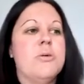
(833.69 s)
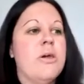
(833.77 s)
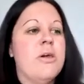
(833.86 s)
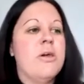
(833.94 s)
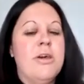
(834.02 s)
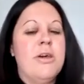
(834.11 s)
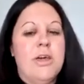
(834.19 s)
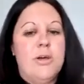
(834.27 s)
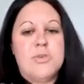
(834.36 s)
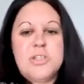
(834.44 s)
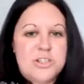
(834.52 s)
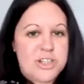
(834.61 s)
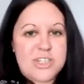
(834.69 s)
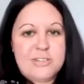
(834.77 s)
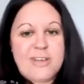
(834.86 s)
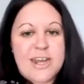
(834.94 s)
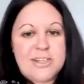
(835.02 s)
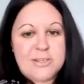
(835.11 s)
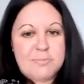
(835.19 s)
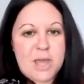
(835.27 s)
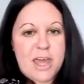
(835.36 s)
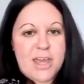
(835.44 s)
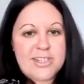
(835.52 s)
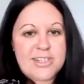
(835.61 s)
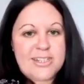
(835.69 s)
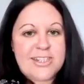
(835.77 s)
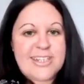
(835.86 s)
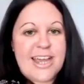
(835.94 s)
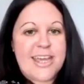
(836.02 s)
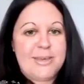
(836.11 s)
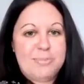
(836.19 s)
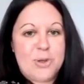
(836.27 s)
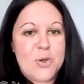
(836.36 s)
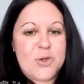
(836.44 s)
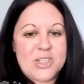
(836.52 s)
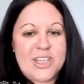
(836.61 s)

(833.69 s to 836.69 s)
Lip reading: I wasn't just a random person selling books.